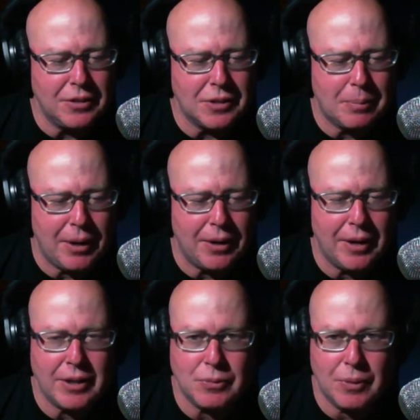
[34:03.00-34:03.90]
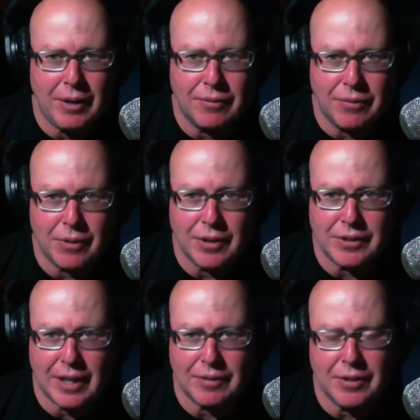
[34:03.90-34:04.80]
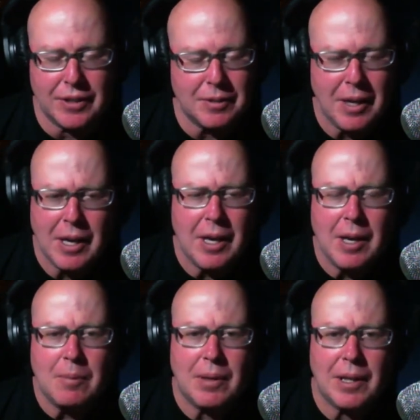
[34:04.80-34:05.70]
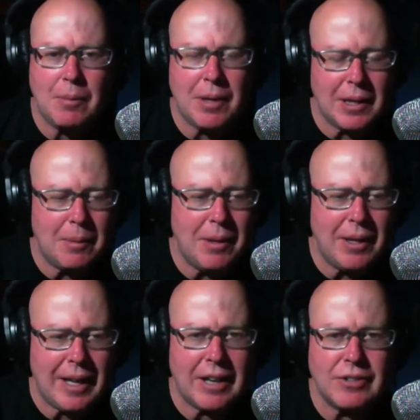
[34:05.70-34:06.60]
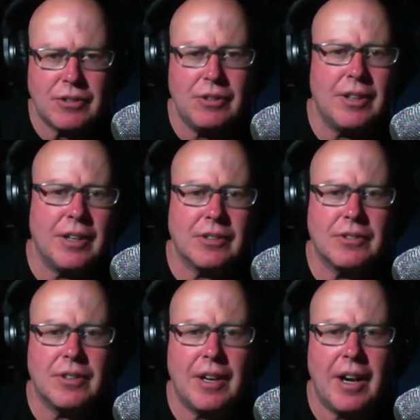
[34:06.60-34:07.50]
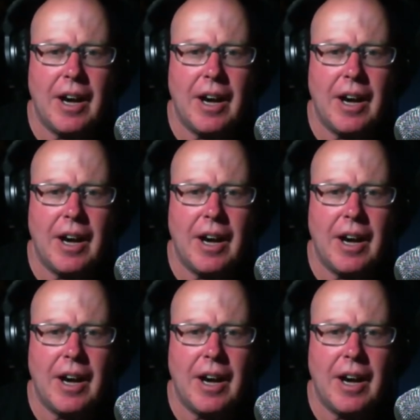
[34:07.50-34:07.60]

there's a paradise waiting for us after this. But let me ask you this: